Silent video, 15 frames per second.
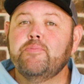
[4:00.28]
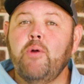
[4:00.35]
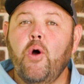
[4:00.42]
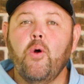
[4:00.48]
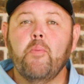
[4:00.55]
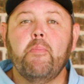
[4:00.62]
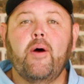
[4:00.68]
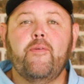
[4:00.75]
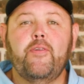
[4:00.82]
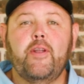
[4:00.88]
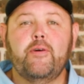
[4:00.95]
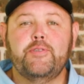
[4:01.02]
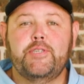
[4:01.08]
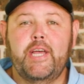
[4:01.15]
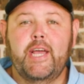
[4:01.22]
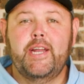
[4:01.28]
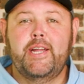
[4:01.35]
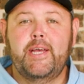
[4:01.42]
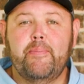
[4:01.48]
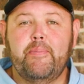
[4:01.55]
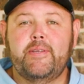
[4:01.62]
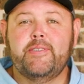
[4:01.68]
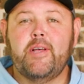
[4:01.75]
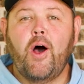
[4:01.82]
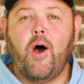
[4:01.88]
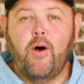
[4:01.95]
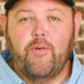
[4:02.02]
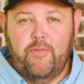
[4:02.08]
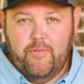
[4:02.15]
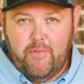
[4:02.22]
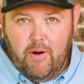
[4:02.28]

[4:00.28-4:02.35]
smoked buffalo chicken dip is off